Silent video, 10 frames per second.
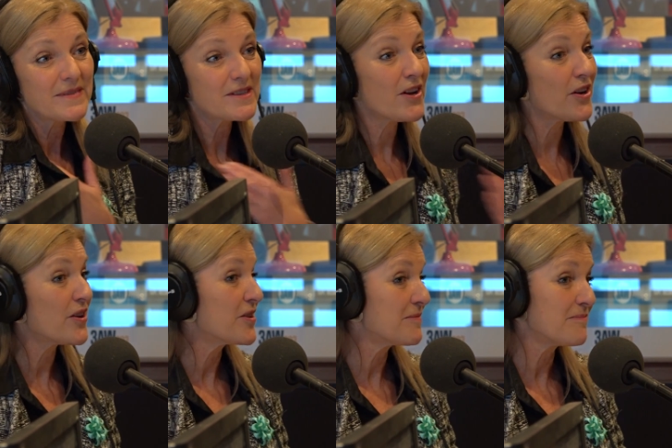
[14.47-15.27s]

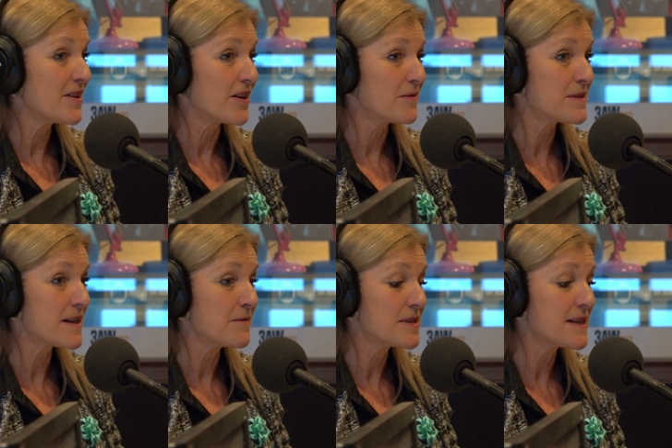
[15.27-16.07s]
So you know, it was
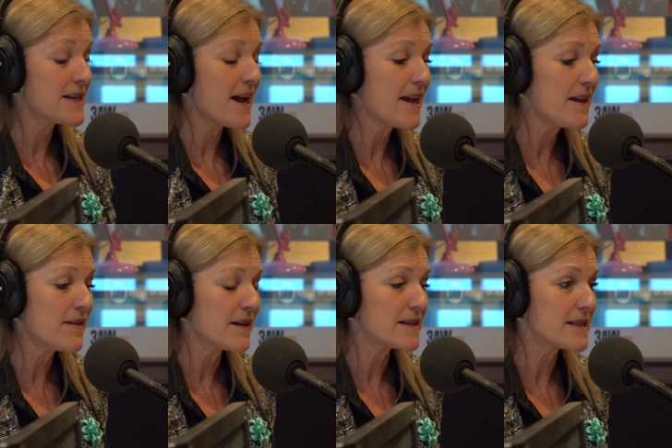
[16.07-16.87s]
it was a day
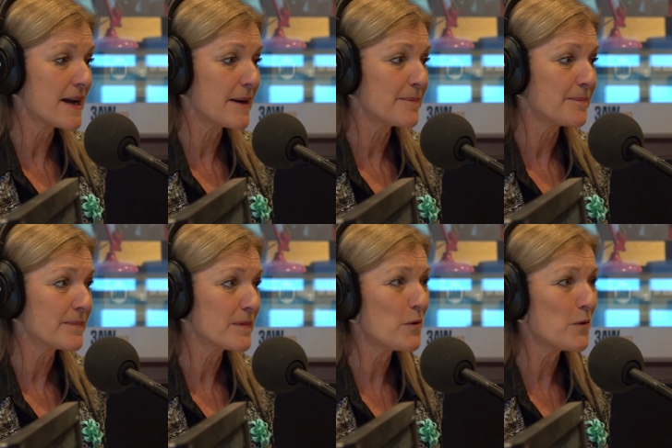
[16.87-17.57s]
that um,